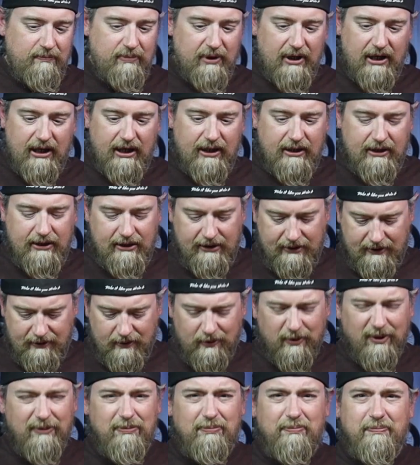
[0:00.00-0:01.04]
But
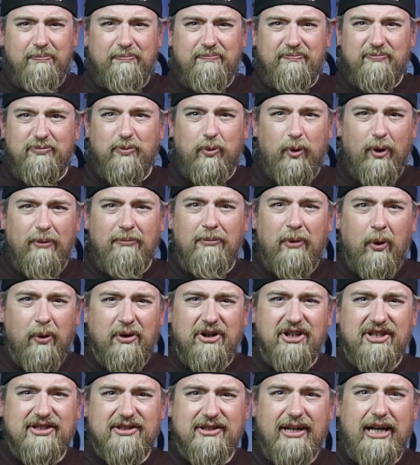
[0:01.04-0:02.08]
we're
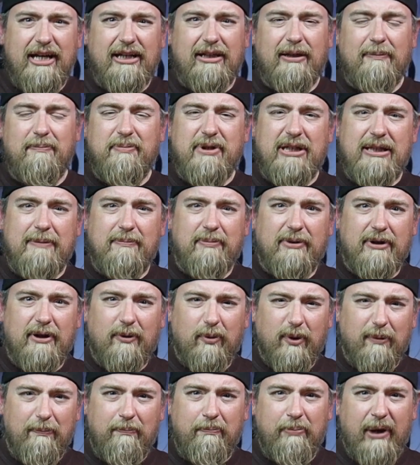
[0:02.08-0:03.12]
motorcycle people.
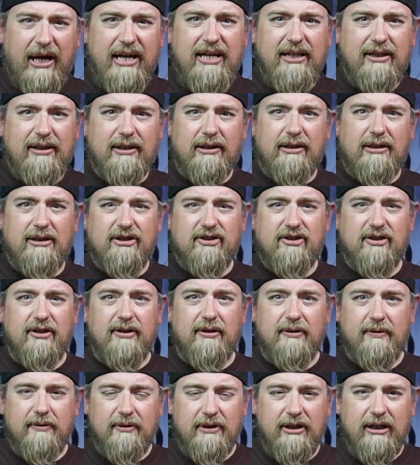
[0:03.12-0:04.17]
We're bikers,
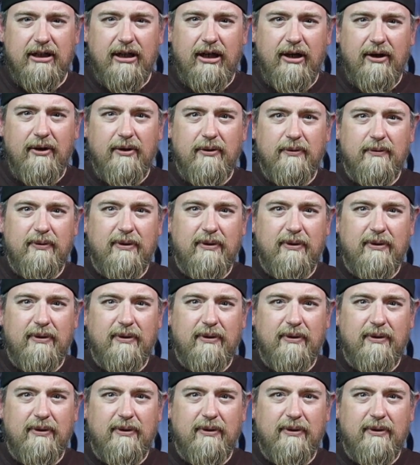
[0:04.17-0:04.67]
you know?